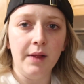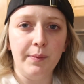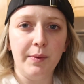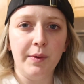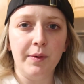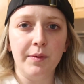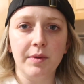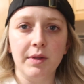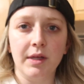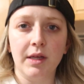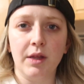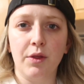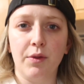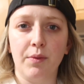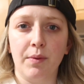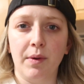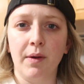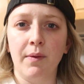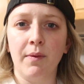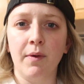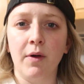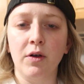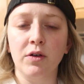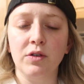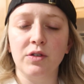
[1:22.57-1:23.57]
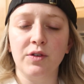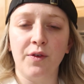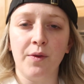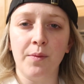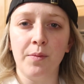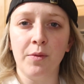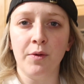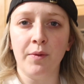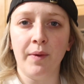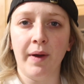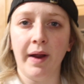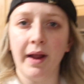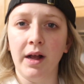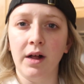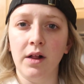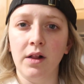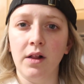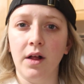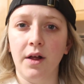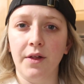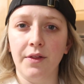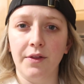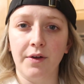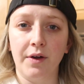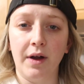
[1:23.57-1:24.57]
We were like 3 rows from the rail
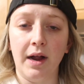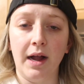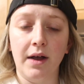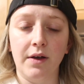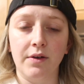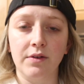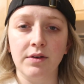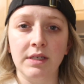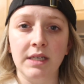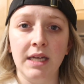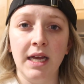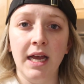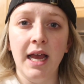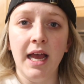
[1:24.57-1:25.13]
on the ground